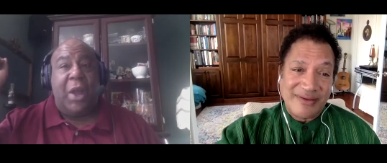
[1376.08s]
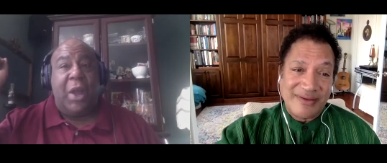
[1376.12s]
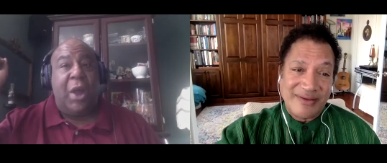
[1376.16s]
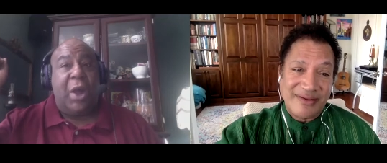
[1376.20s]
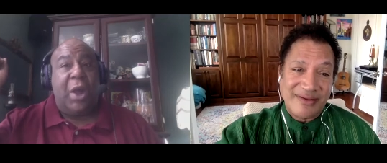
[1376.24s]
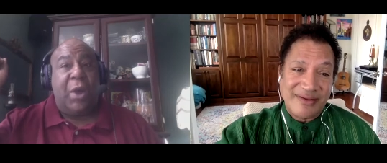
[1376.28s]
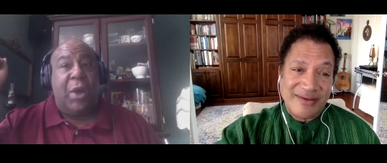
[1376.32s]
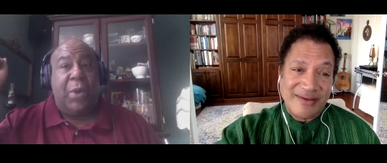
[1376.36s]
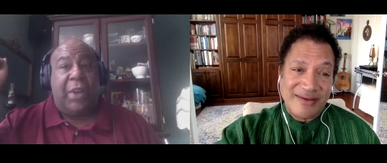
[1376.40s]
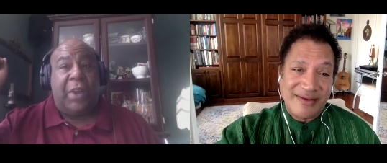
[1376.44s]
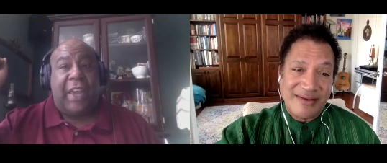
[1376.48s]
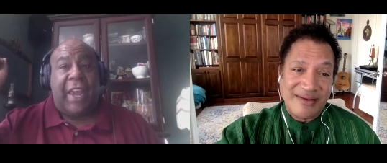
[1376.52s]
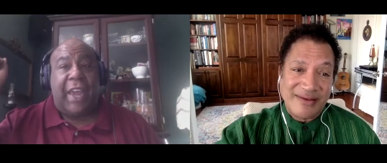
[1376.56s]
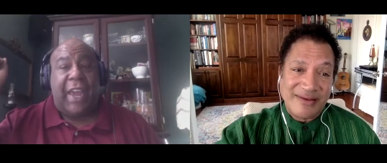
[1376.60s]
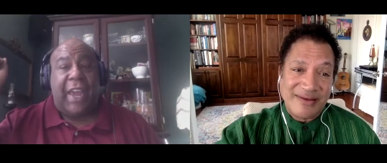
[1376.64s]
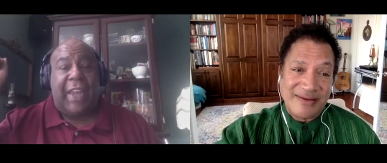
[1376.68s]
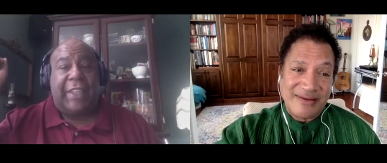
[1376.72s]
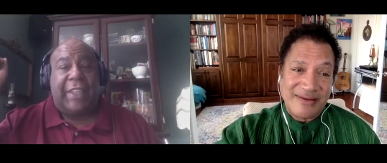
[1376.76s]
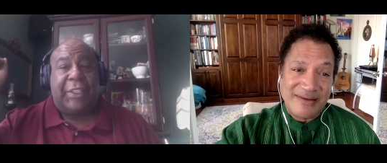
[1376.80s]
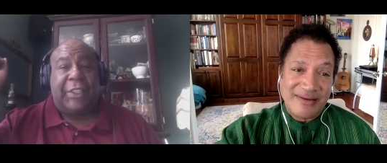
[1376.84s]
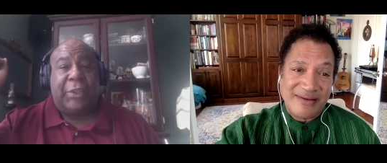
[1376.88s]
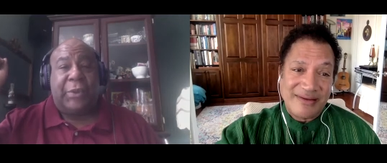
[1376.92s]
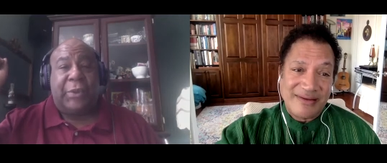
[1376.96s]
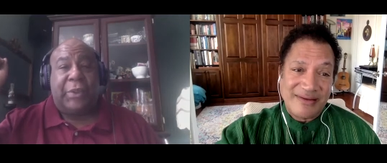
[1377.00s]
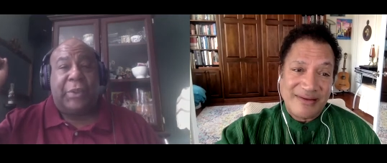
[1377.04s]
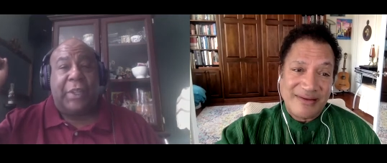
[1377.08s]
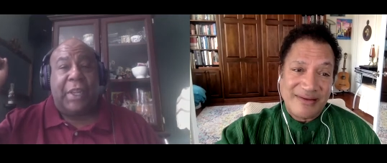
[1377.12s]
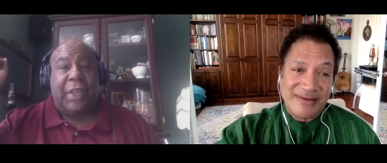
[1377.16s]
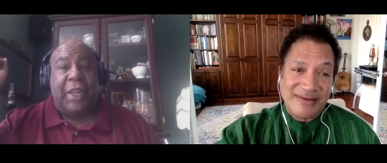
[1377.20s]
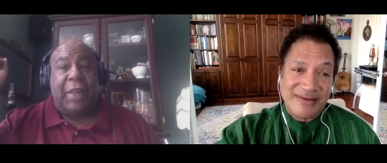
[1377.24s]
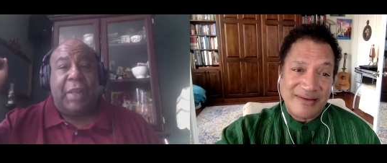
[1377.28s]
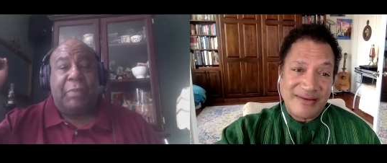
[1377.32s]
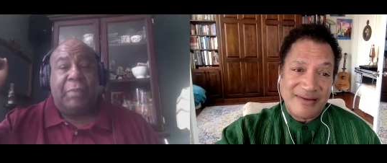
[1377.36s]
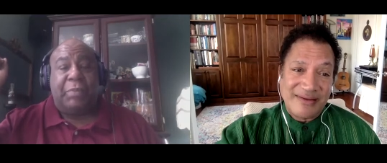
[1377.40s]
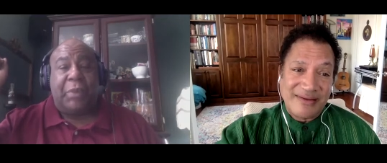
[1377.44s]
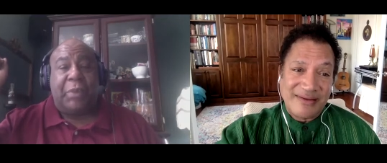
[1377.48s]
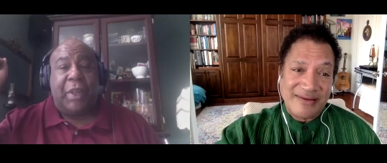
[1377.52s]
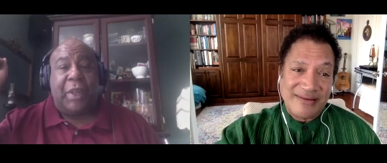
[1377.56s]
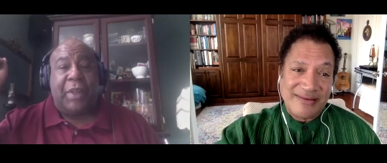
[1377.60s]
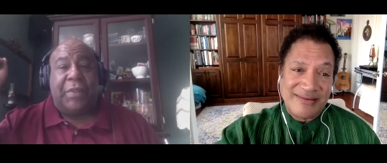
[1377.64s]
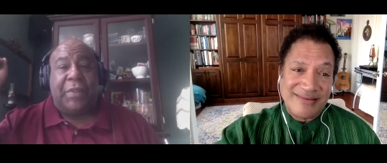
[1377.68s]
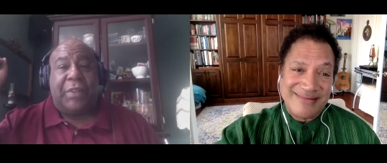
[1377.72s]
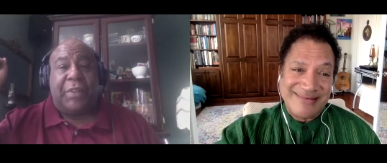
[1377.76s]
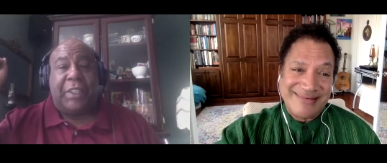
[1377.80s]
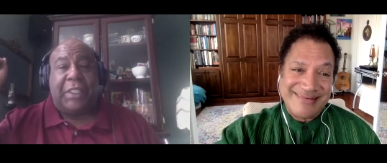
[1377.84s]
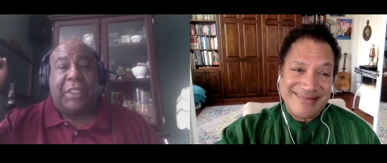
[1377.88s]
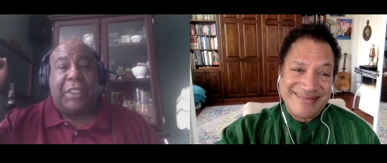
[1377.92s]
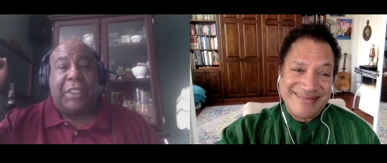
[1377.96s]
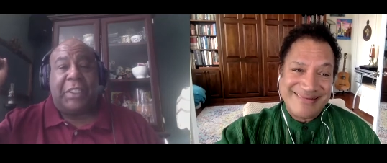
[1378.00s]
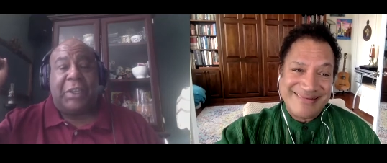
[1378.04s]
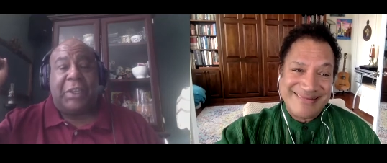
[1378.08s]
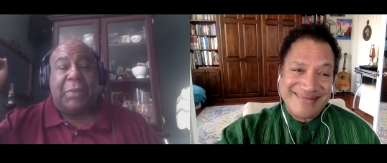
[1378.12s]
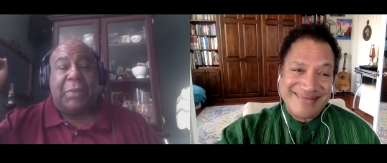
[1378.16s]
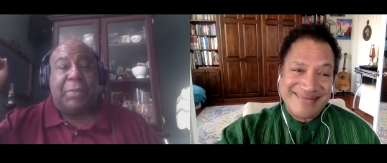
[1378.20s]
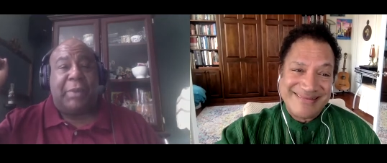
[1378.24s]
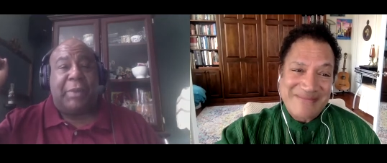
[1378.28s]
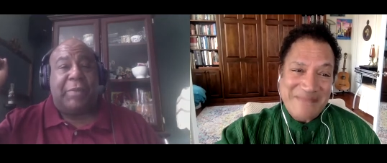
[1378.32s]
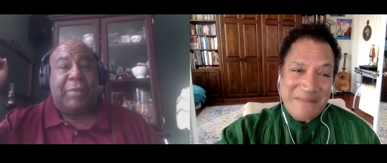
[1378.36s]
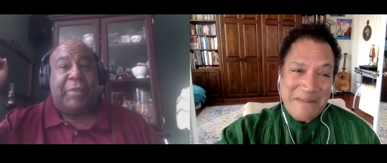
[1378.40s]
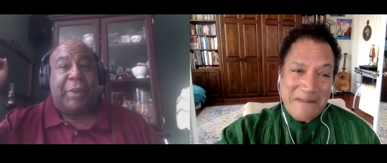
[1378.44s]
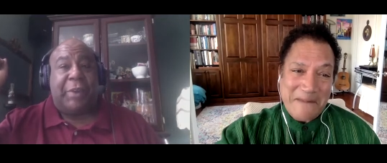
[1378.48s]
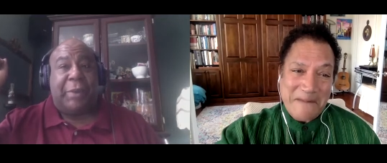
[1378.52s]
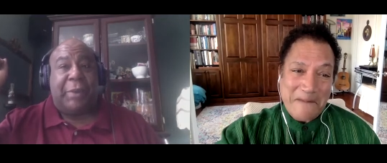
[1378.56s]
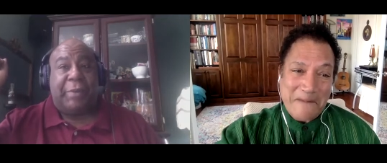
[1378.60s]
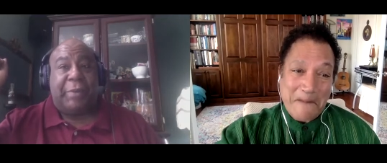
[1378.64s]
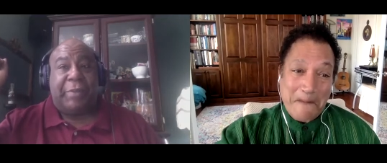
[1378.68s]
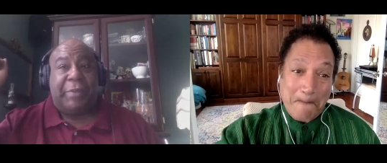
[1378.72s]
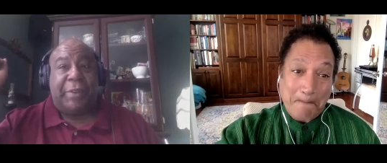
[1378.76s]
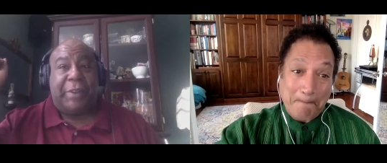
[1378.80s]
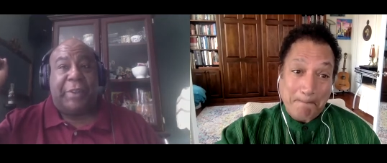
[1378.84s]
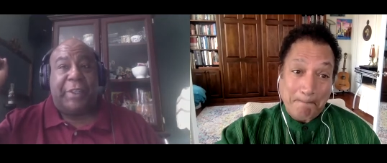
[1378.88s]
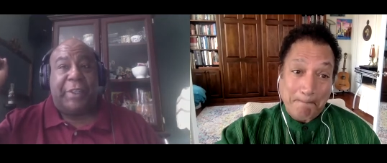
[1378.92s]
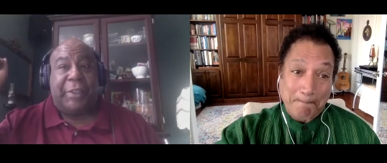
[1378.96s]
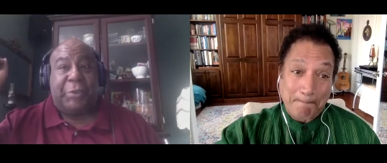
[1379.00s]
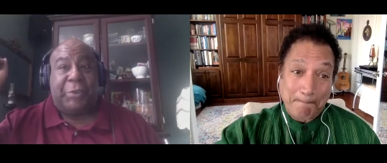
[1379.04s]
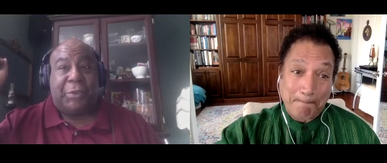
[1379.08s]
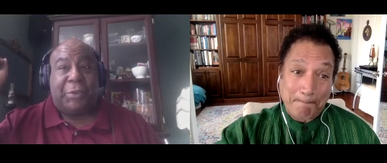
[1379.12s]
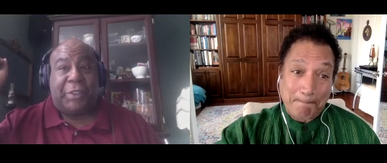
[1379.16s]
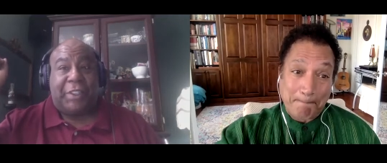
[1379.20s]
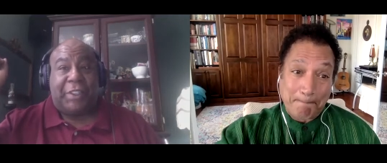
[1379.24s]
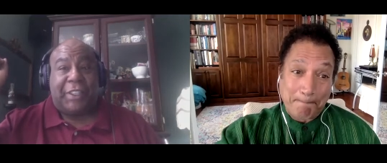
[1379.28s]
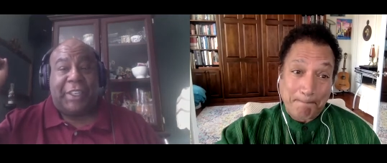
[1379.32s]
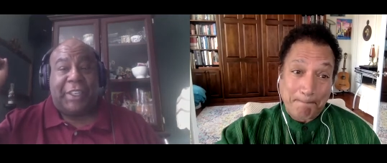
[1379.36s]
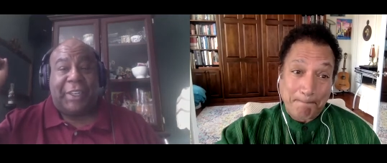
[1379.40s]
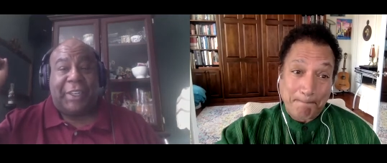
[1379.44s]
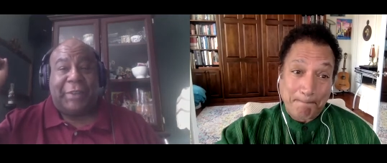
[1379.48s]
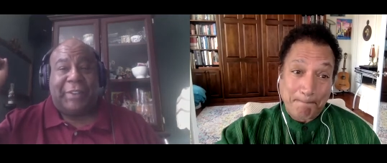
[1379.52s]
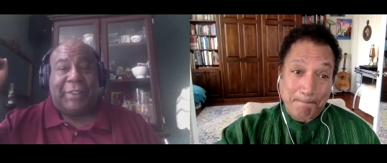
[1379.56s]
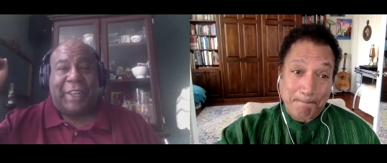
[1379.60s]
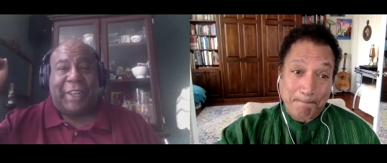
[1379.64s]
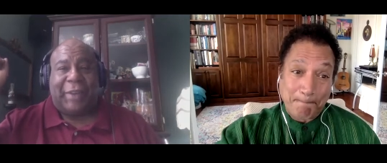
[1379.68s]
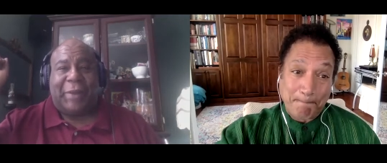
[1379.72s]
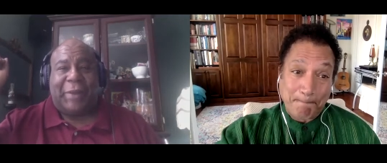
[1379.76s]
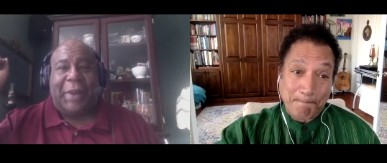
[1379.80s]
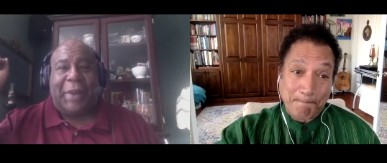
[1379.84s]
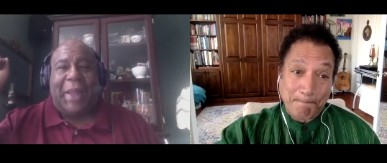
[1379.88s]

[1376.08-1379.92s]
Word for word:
Speaker 1: okay, so this is going to be very very interesting it's like